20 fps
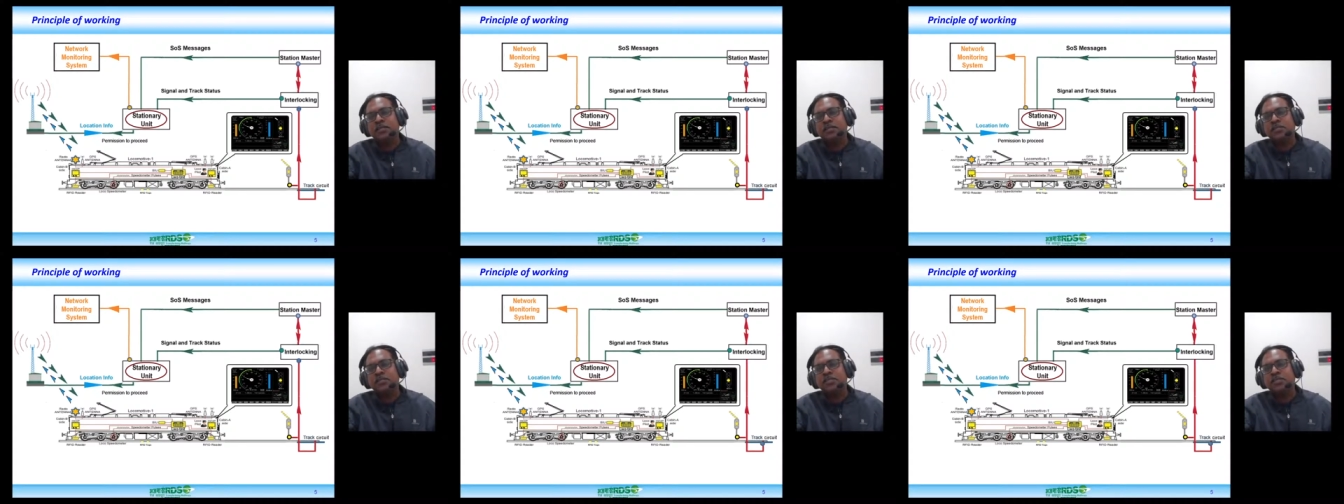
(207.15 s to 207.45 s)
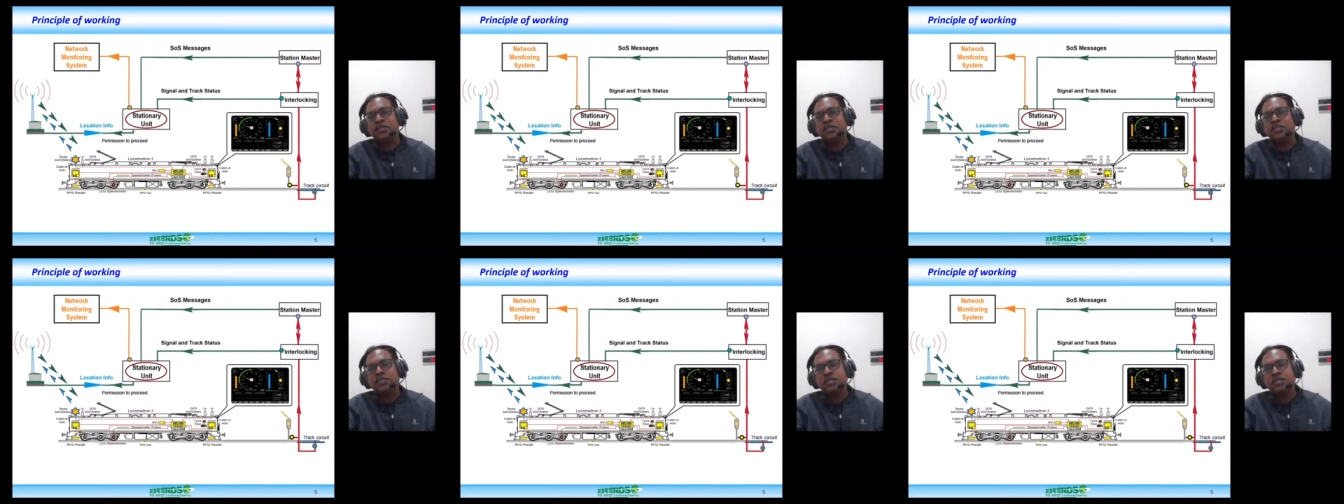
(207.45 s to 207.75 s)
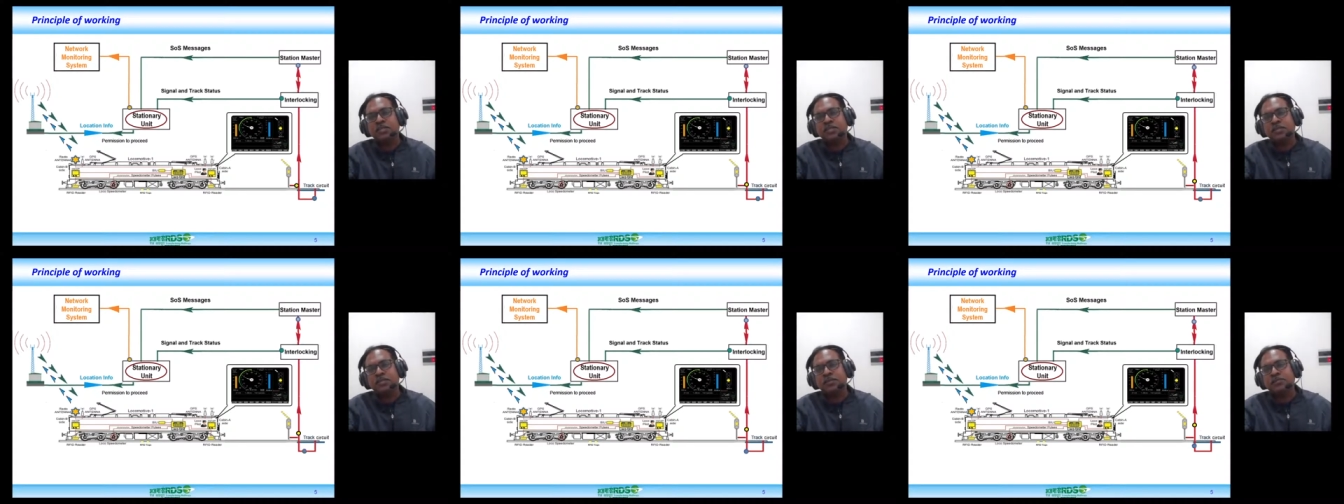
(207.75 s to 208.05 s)
The
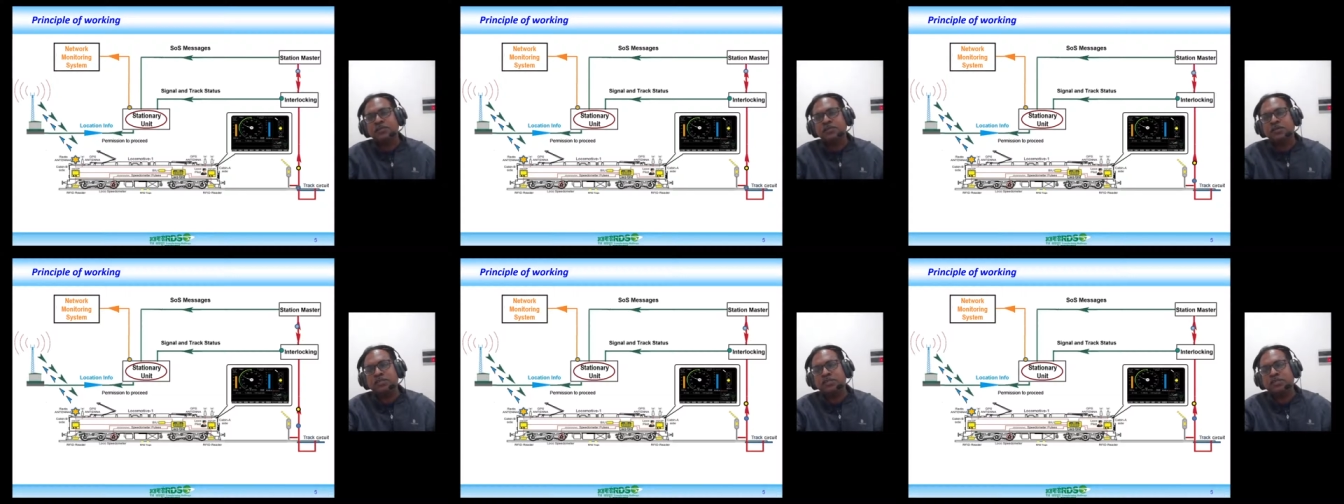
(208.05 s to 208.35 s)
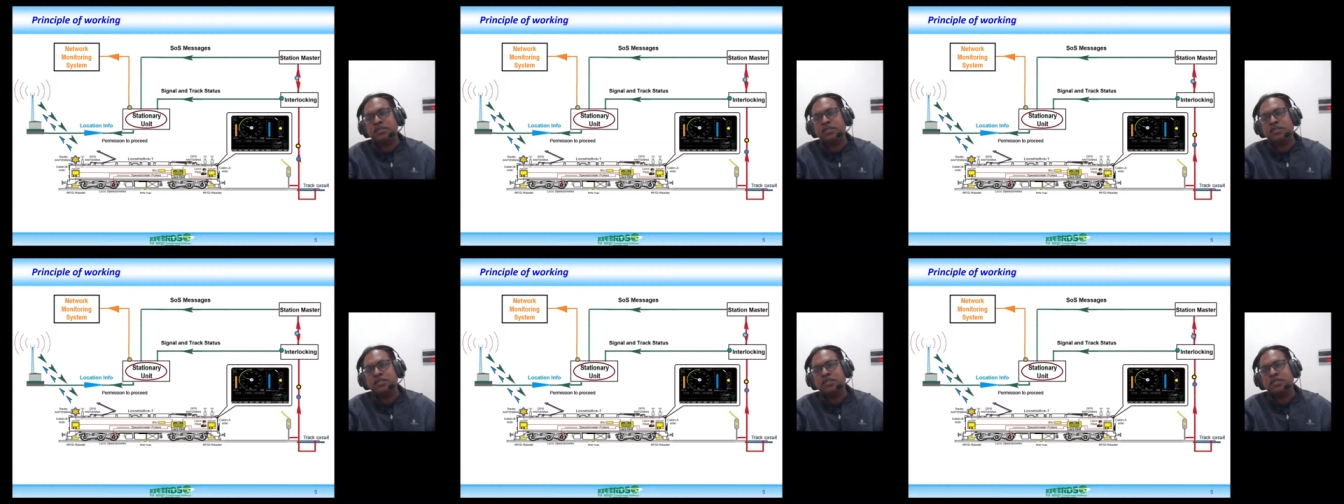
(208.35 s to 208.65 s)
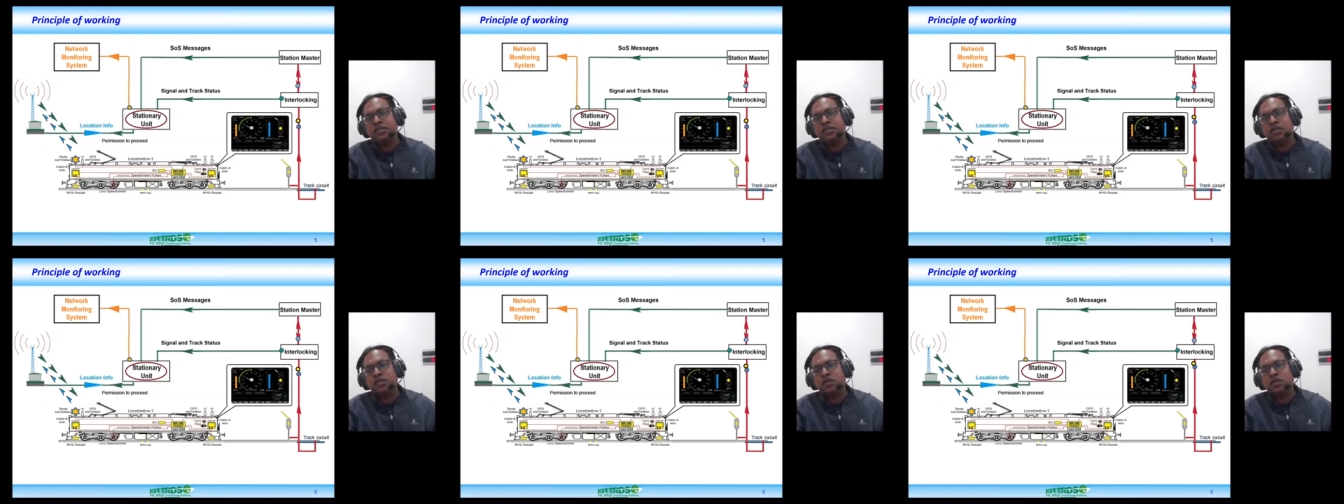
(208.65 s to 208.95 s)
station master
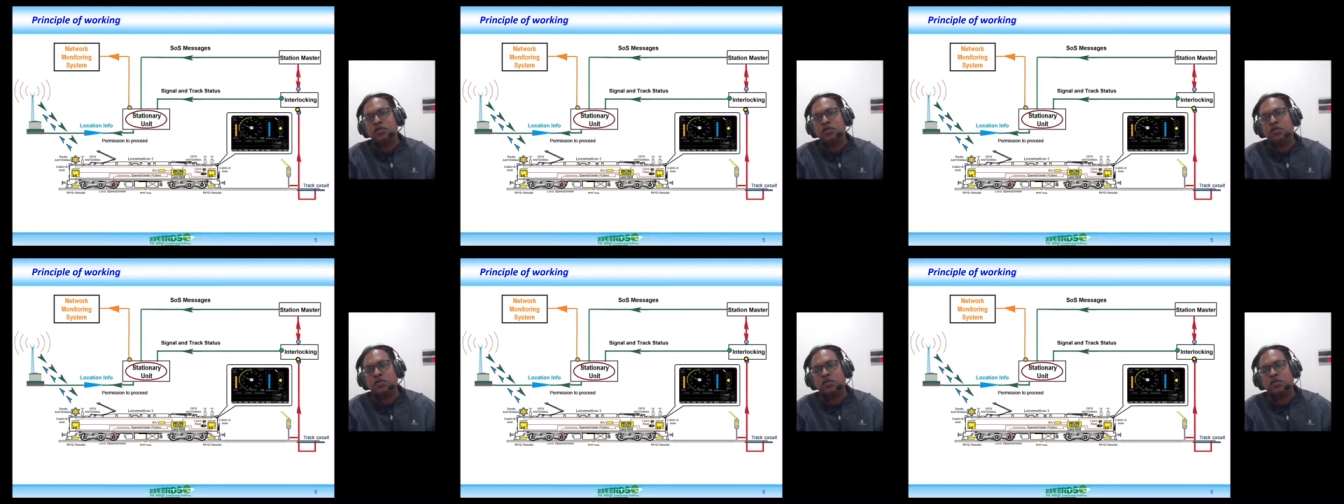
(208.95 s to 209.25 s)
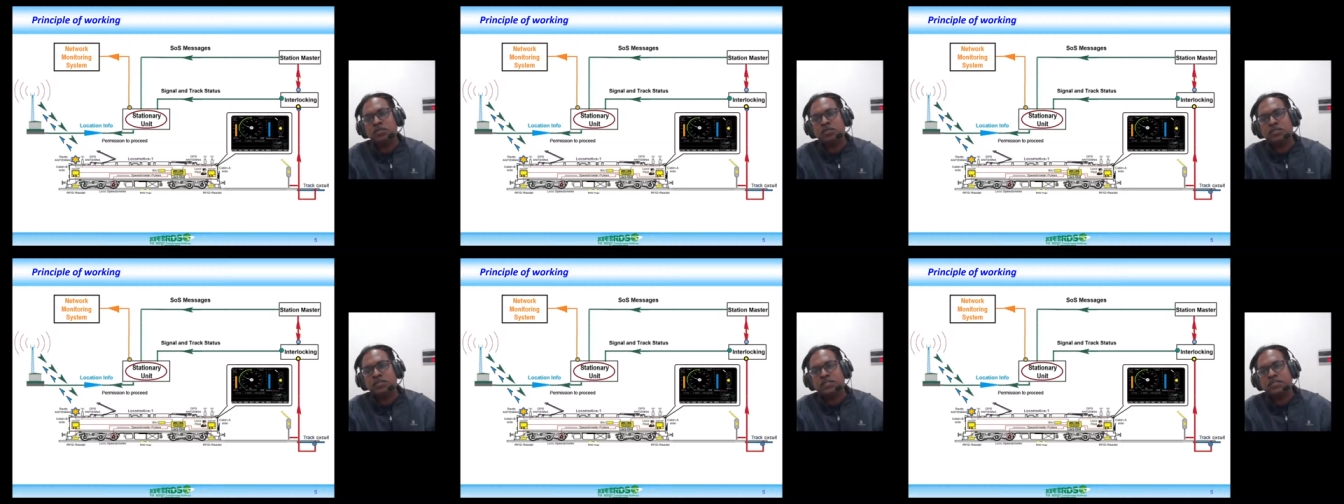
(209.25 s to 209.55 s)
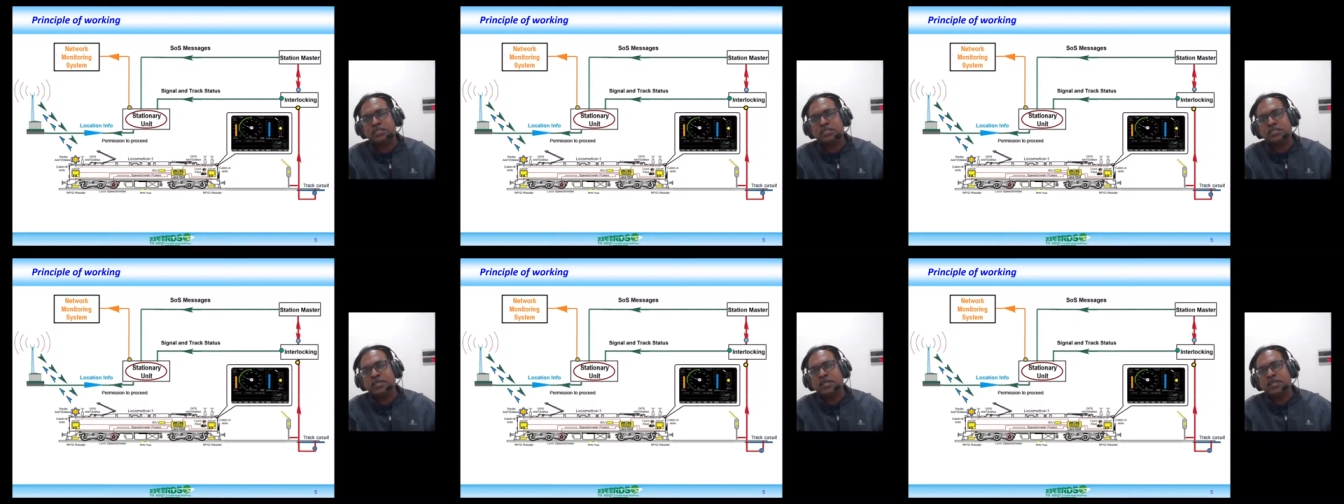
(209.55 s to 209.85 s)
controls the
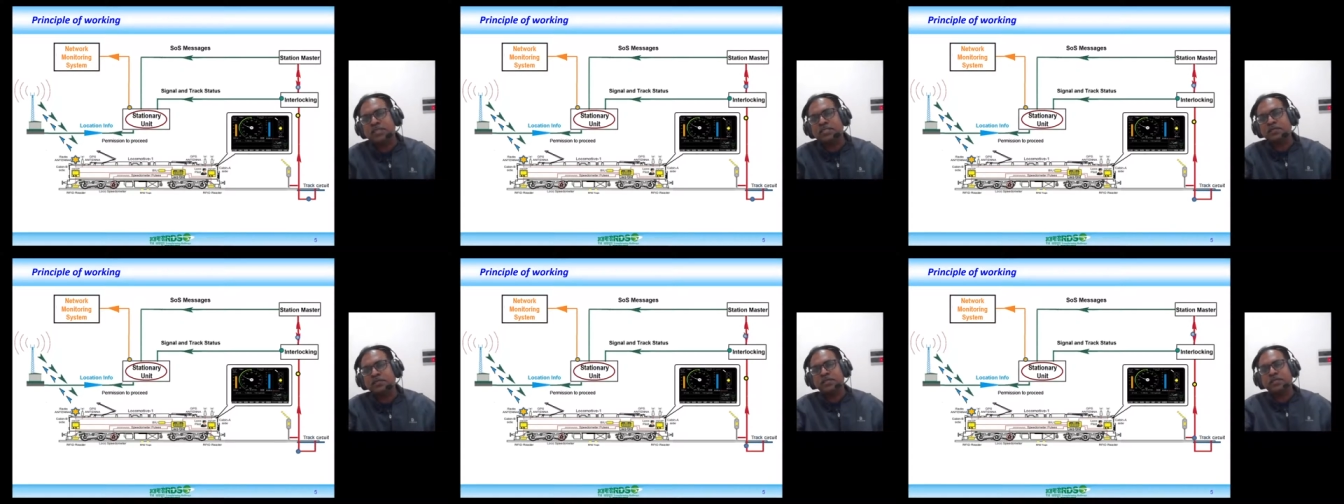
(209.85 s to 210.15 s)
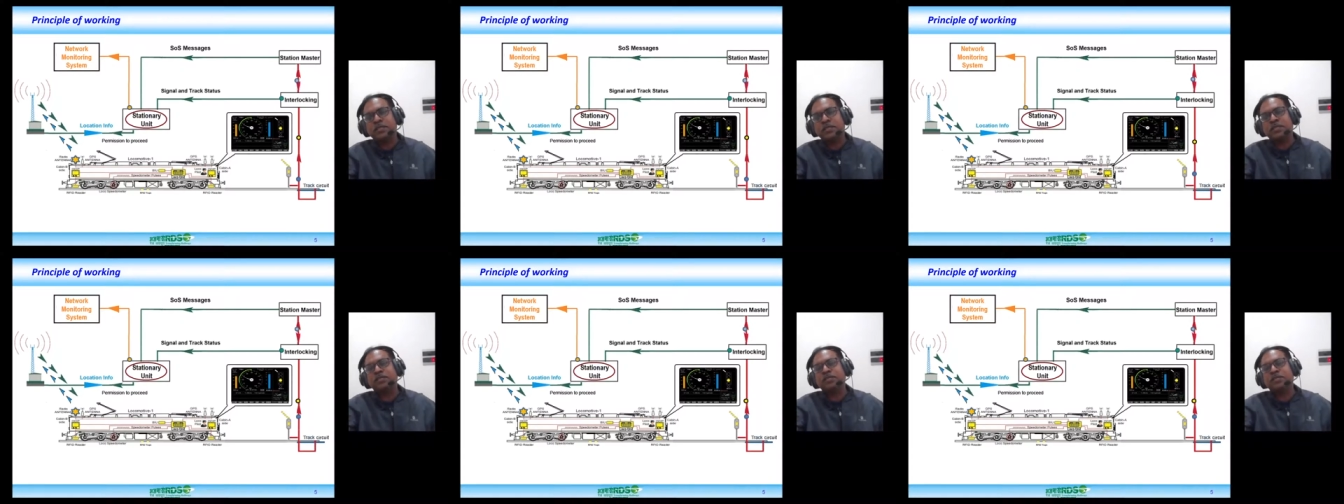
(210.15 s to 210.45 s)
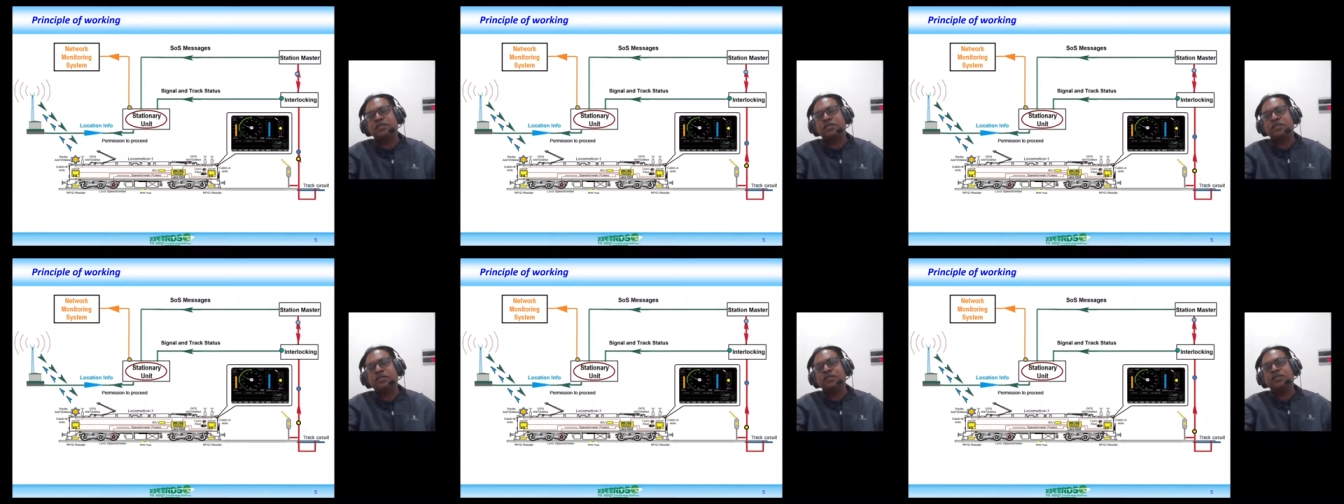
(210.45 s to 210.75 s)
signal
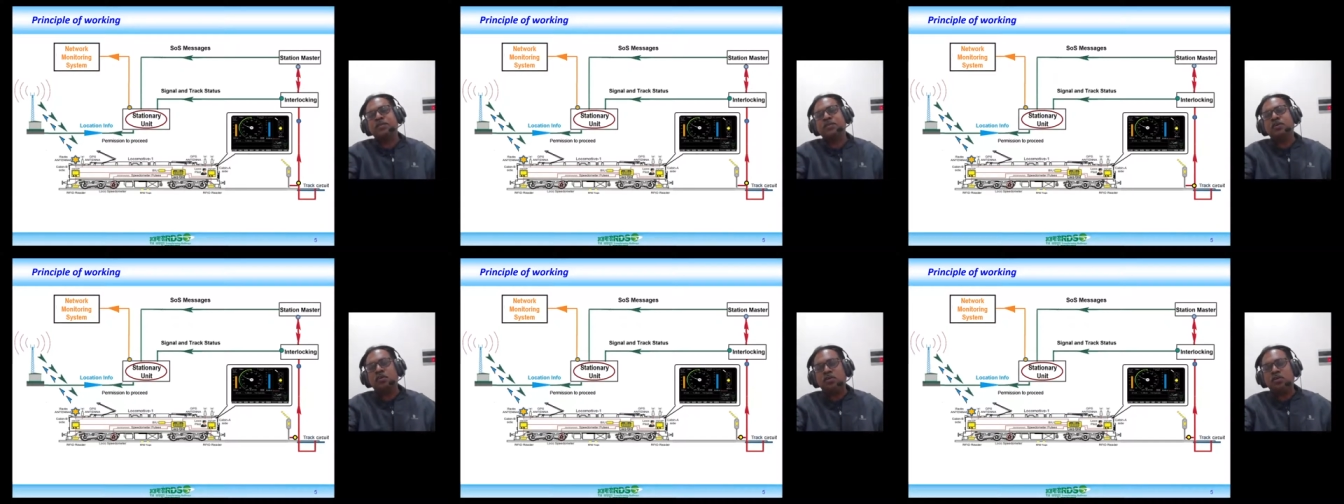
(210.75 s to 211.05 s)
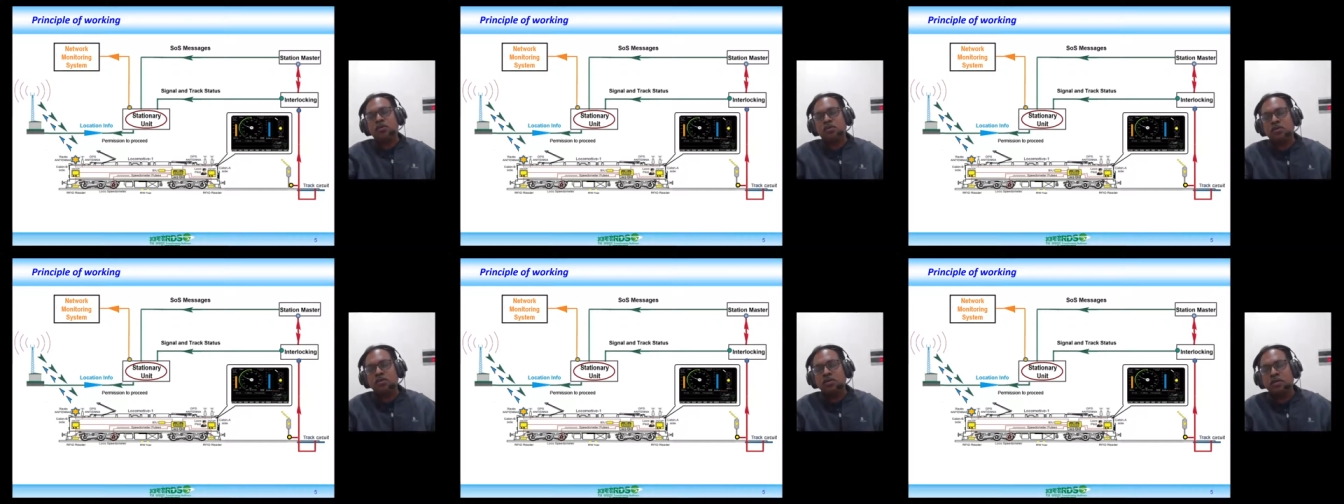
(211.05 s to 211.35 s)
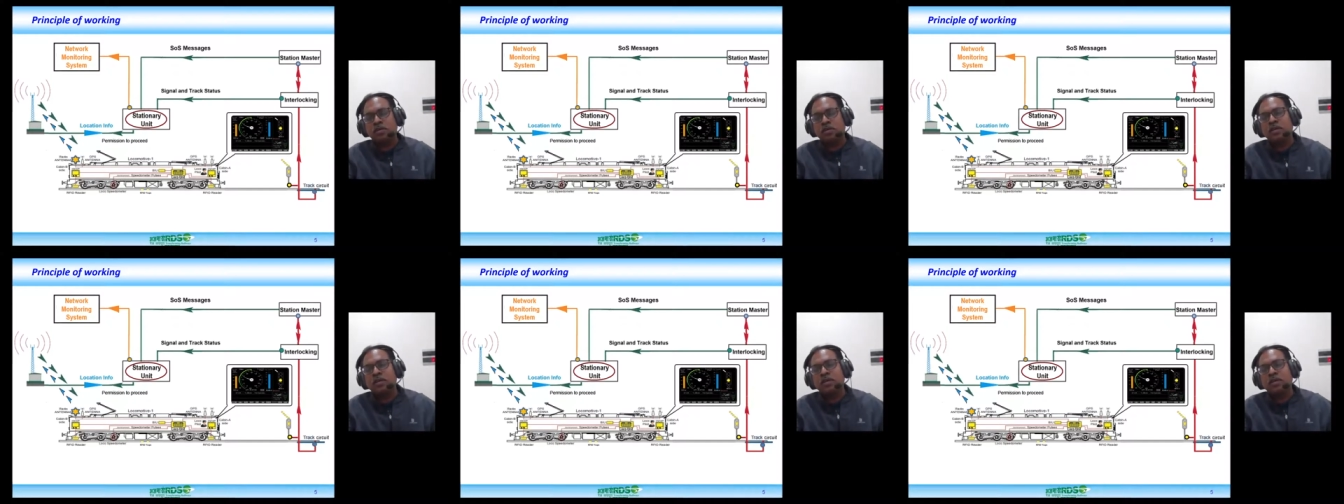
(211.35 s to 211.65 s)
aspect based
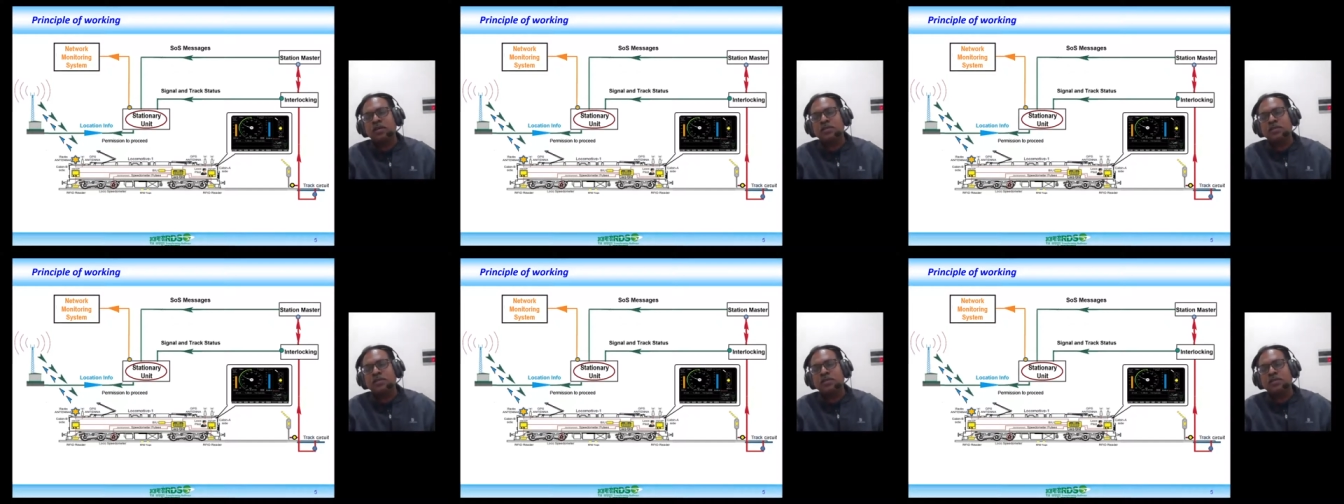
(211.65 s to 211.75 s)
on